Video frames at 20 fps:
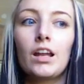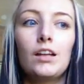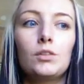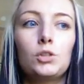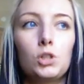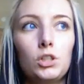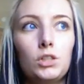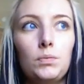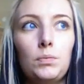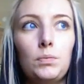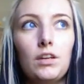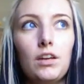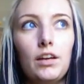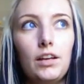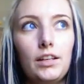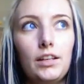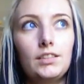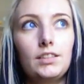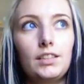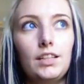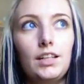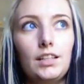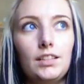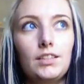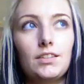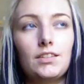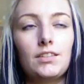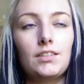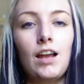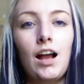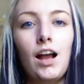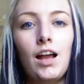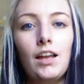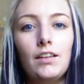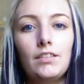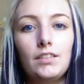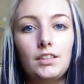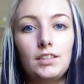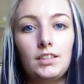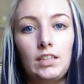just because it's
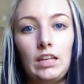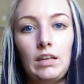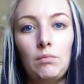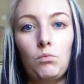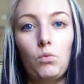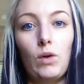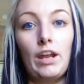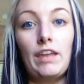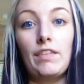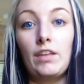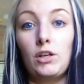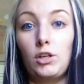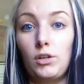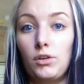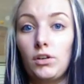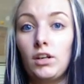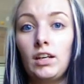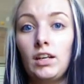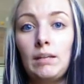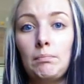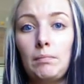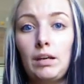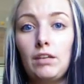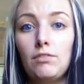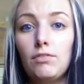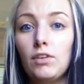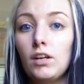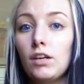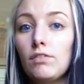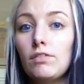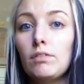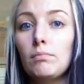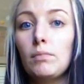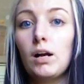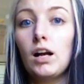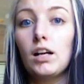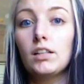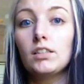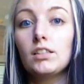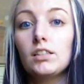not the same way that you're getting made fun of and
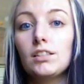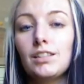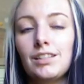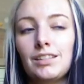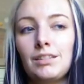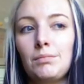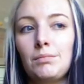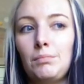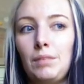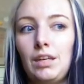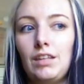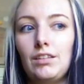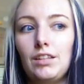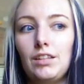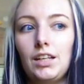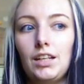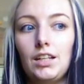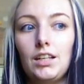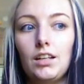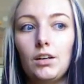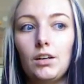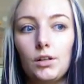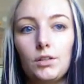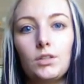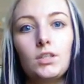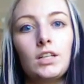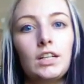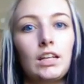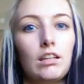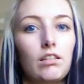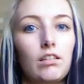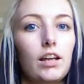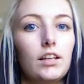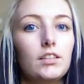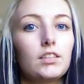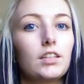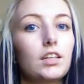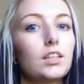mocked doesn't mean that it hurts any less,